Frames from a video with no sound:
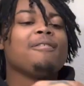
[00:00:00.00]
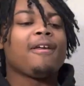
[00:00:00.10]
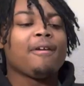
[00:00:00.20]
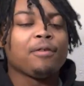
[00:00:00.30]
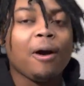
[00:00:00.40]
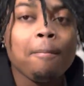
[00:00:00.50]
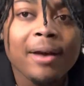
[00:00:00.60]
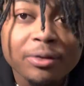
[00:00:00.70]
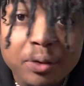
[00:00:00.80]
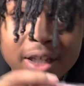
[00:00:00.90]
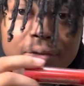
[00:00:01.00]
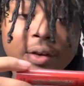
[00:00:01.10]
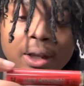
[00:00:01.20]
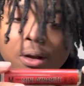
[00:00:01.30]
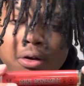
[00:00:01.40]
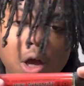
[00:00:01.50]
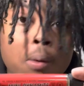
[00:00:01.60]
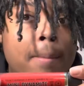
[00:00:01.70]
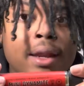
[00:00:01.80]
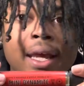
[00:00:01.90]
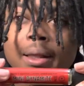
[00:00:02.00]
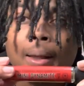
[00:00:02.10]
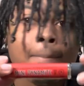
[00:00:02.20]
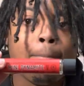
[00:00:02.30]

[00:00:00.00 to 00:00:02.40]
if y'all mess with this video and y'all want me to get the